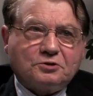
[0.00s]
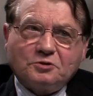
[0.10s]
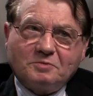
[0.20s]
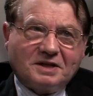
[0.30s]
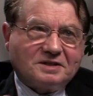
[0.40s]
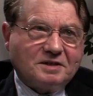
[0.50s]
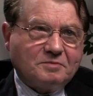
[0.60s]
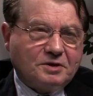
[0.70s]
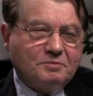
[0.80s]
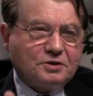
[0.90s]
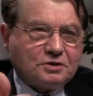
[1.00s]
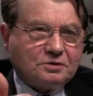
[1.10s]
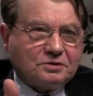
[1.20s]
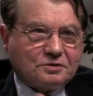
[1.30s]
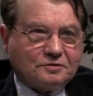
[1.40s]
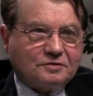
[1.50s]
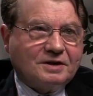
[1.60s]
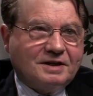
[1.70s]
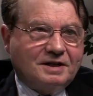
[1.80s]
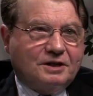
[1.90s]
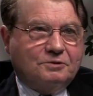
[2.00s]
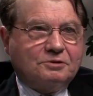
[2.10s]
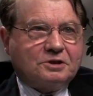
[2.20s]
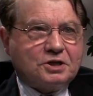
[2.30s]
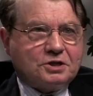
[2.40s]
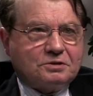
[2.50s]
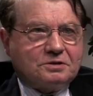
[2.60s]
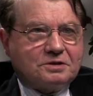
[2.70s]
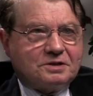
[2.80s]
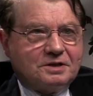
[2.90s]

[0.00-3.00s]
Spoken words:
just by simple measures of nutrition,